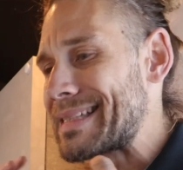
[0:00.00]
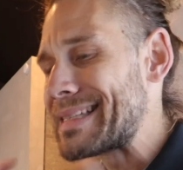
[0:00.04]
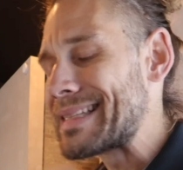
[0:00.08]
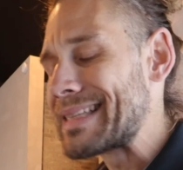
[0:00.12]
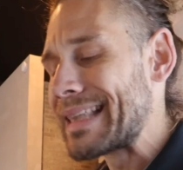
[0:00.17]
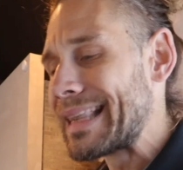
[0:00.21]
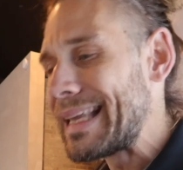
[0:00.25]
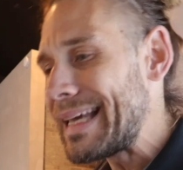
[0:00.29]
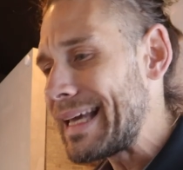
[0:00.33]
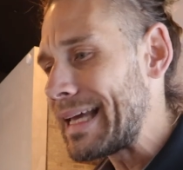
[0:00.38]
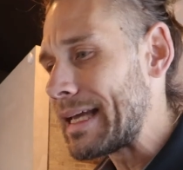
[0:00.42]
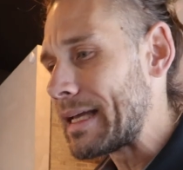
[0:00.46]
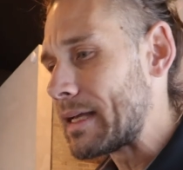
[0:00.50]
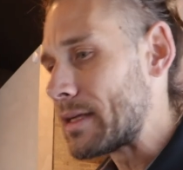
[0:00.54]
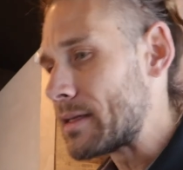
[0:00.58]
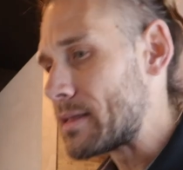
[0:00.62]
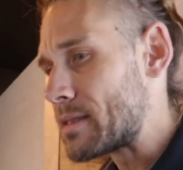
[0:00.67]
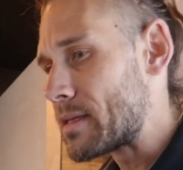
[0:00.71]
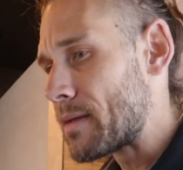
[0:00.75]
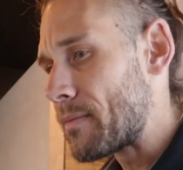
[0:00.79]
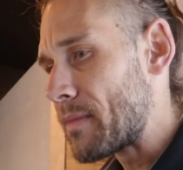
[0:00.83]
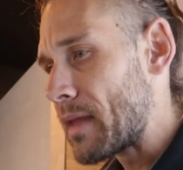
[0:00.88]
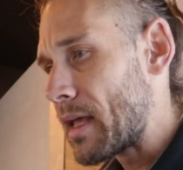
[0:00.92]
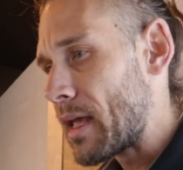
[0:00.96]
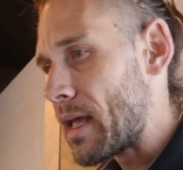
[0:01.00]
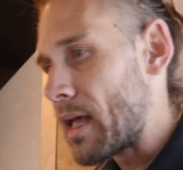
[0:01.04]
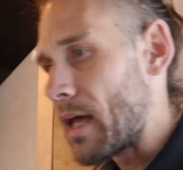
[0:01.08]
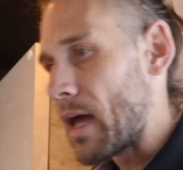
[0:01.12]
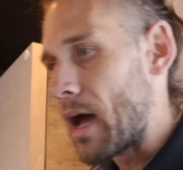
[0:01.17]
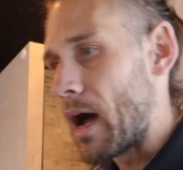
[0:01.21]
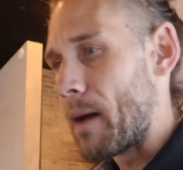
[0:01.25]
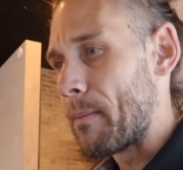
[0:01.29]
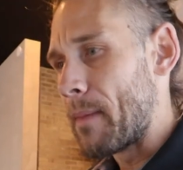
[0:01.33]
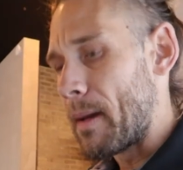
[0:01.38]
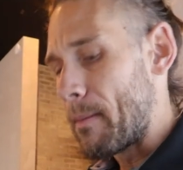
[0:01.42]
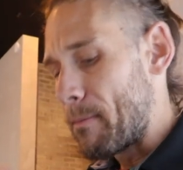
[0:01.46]
slings
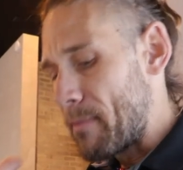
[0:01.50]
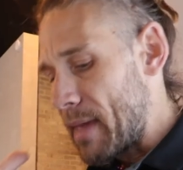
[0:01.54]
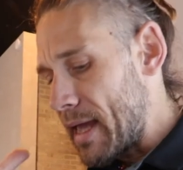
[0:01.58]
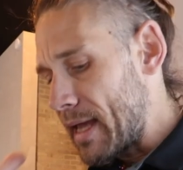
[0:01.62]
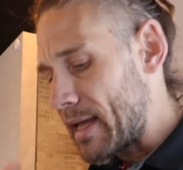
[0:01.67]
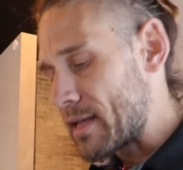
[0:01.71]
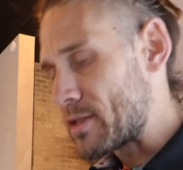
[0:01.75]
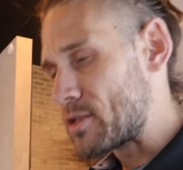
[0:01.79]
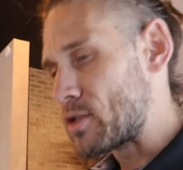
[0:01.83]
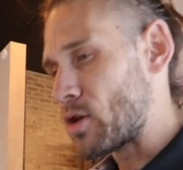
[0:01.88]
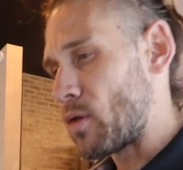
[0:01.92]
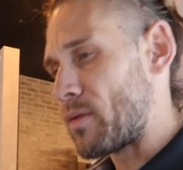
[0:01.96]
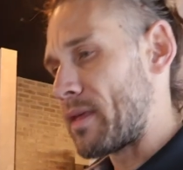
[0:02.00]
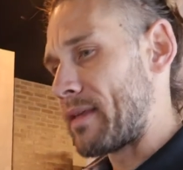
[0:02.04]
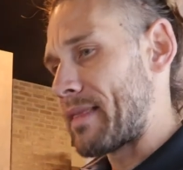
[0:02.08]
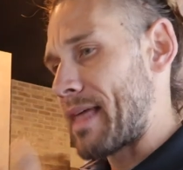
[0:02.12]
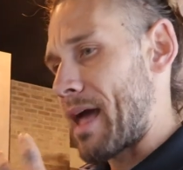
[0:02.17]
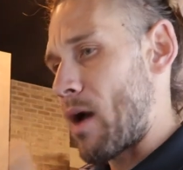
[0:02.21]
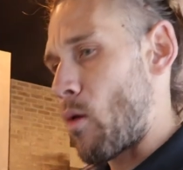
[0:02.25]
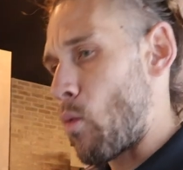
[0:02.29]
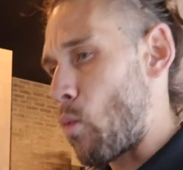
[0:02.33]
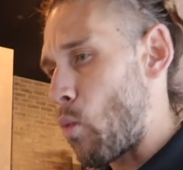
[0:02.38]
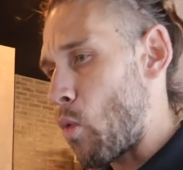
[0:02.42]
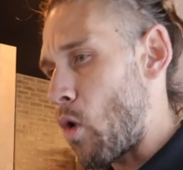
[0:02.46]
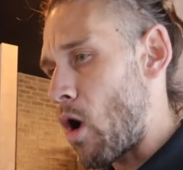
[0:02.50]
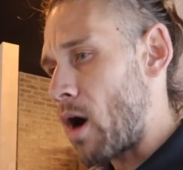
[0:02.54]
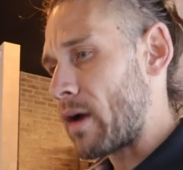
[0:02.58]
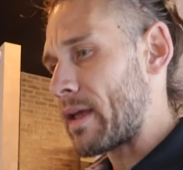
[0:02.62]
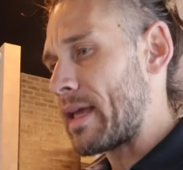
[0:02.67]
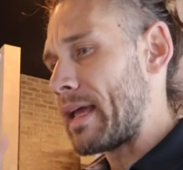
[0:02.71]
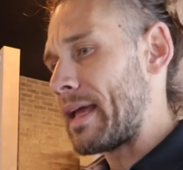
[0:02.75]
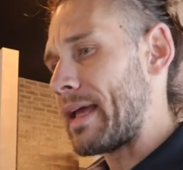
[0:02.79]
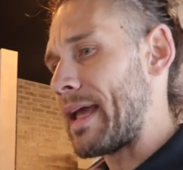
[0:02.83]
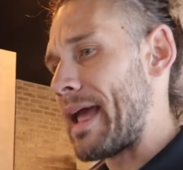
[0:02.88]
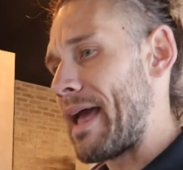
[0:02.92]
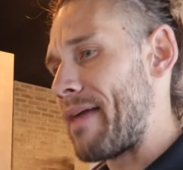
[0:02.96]
make it so that that
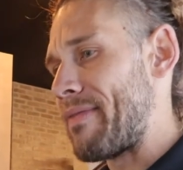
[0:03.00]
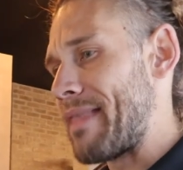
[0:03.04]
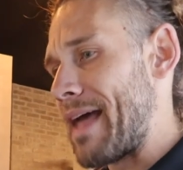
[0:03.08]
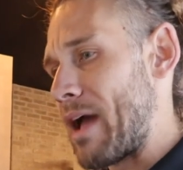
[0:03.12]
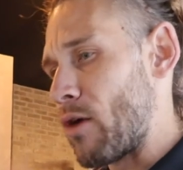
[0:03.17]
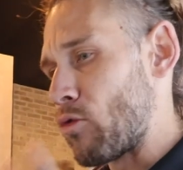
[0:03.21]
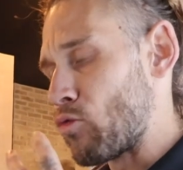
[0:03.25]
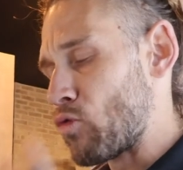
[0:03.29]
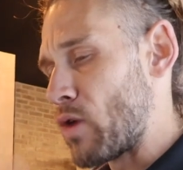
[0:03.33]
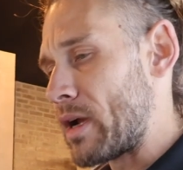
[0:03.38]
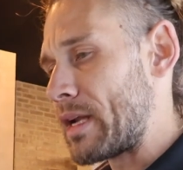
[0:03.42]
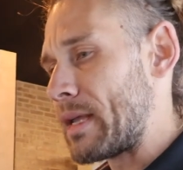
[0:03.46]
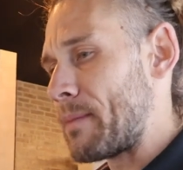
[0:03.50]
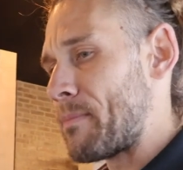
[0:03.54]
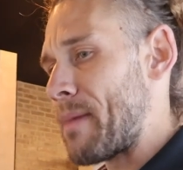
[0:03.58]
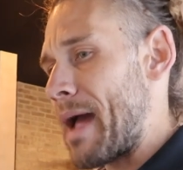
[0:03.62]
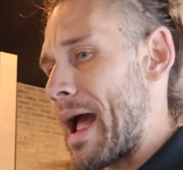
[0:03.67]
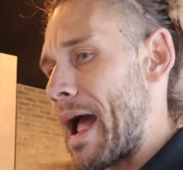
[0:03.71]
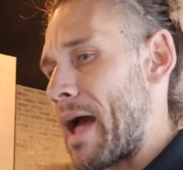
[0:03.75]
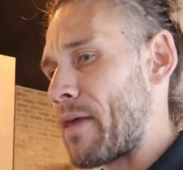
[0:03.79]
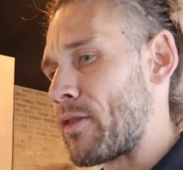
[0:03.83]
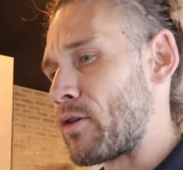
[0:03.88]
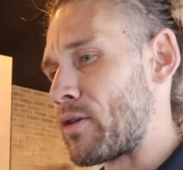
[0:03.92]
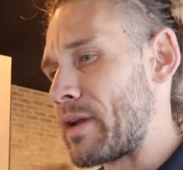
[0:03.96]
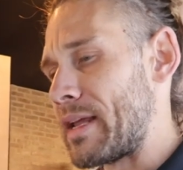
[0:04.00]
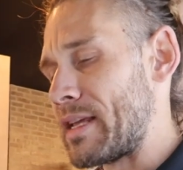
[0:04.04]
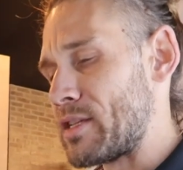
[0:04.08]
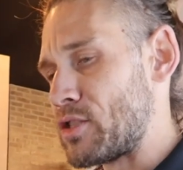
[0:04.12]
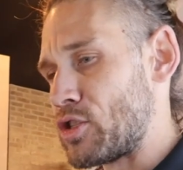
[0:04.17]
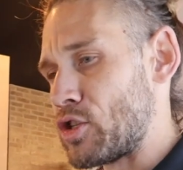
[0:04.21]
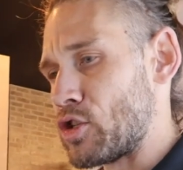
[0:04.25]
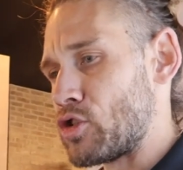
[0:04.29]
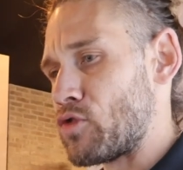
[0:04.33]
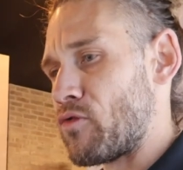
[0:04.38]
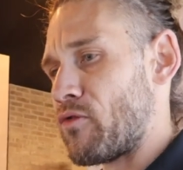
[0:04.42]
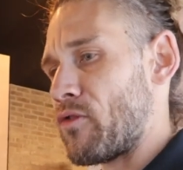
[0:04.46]
walking and that running pattern is
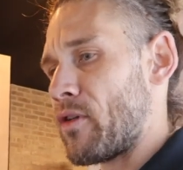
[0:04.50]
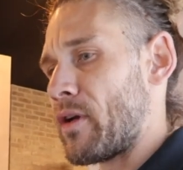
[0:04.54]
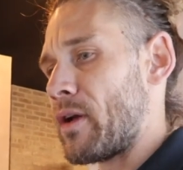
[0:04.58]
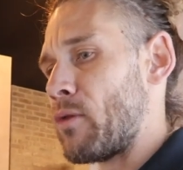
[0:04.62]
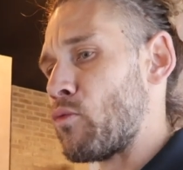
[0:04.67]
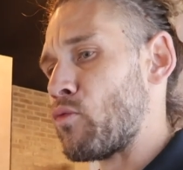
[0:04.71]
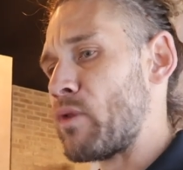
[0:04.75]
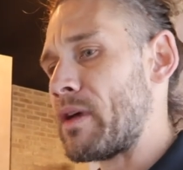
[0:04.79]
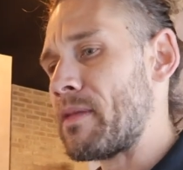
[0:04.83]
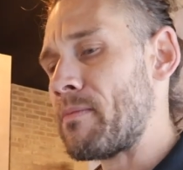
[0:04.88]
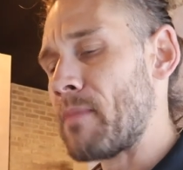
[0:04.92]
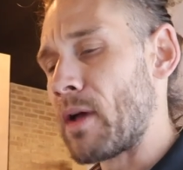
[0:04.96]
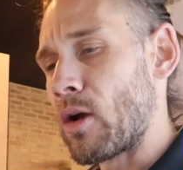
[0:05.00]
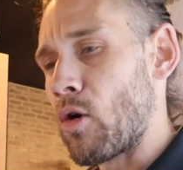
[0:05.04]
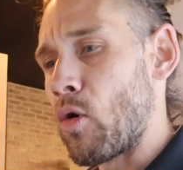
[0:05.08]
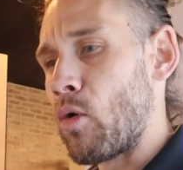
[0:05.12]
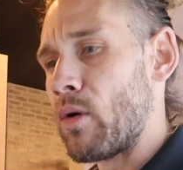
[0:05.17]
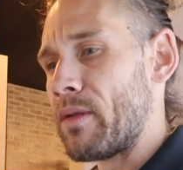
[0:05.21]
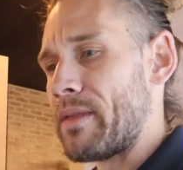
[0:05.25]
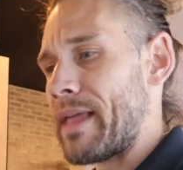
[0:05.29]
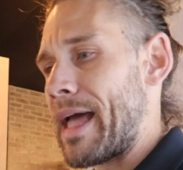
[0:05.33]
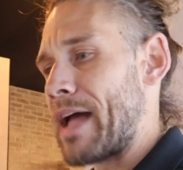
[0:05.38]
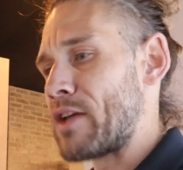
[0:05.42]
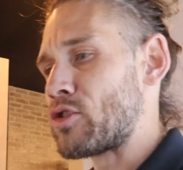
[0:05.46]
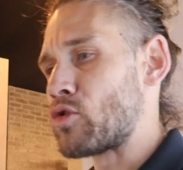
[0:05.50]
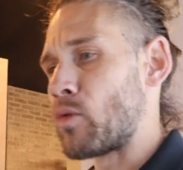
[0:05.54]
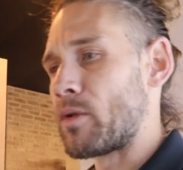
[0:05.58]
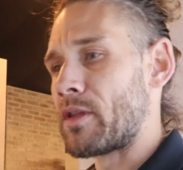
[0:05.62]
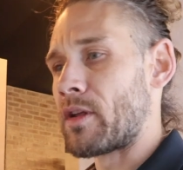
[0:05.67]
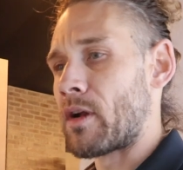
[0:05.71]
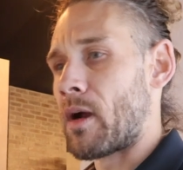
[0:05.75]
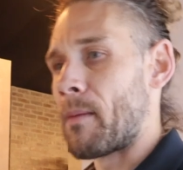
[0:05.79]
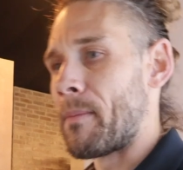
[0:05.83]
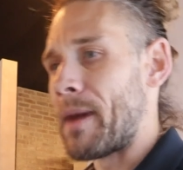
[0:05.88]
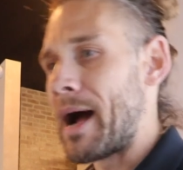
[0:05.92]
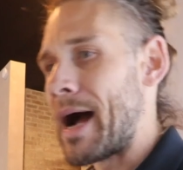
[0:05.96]
just very rhythmical and natural
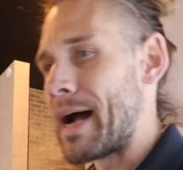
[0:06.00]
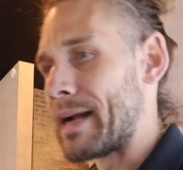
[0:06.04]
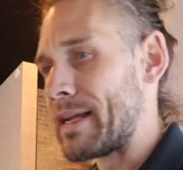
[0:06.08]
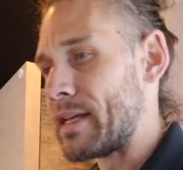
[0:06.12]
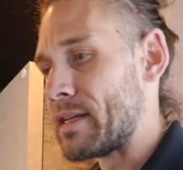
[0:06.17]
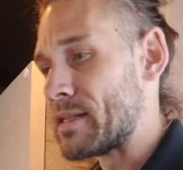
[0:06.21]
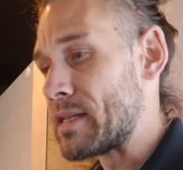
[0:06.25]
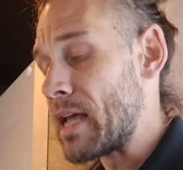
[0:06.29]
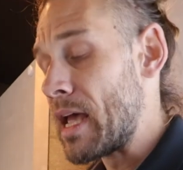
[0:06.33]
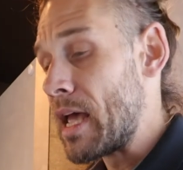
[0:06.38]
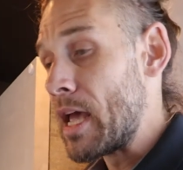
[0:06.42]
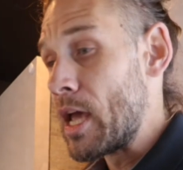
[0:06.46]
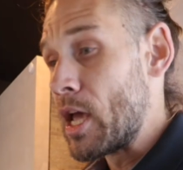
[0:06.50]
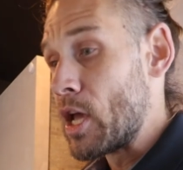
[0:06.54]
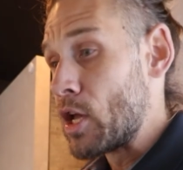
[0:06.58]
within our bodies.